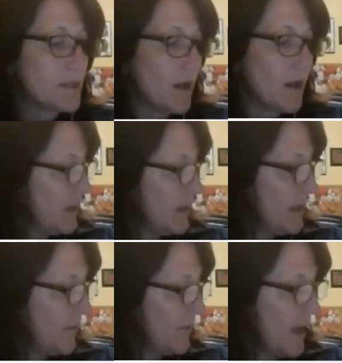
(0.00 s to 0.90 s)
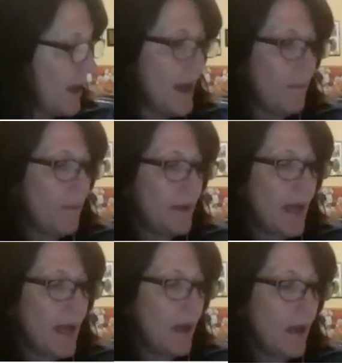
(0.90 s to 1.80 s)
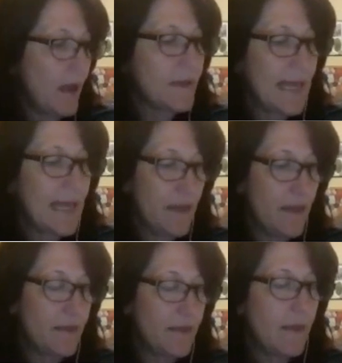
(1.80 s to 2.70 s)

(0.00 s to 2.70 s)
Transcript: So if I happen to have the 10th